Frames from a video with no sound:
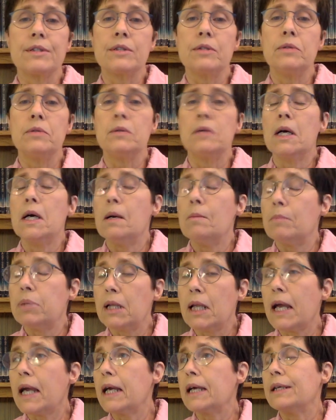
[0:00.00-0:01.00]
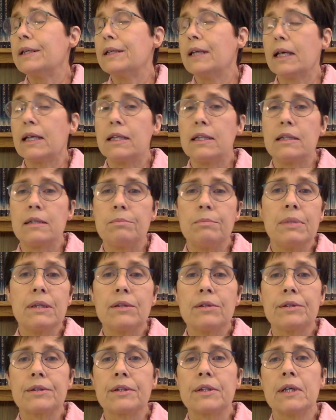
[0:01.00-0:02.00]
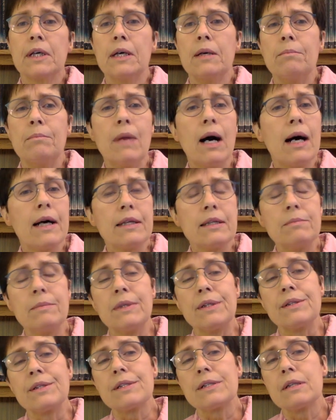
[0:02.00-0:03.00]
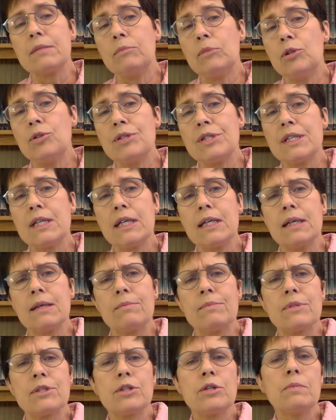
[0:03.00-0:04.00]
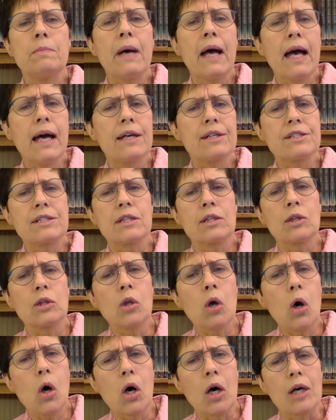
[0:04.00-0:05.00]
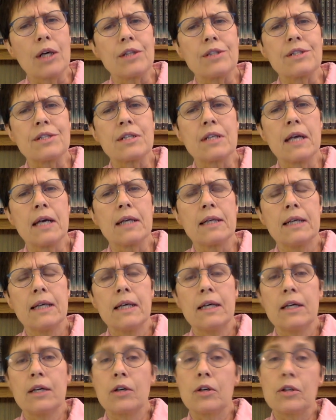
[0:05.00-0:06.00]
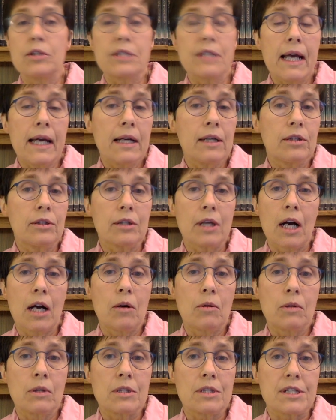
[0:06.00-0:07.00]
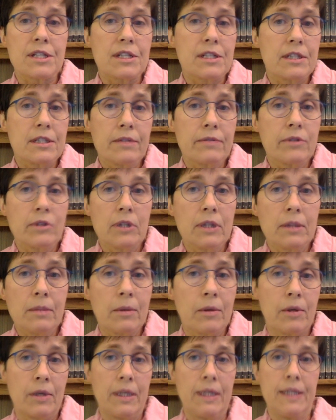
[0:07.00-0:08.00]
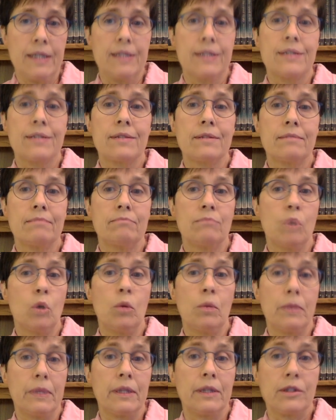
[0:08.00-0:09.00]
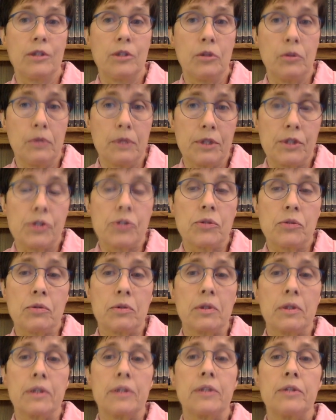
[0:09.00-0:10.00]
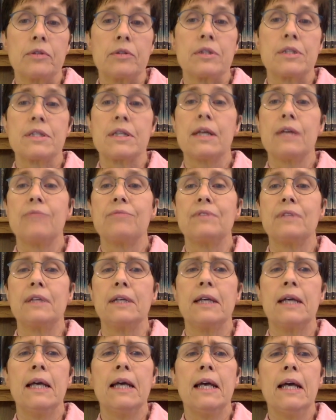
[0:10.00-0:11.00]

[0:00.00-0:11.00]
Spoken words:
You planned and built monuments and museums. You passed laws that curtailed our civil liberties, hoping to ensure your safety.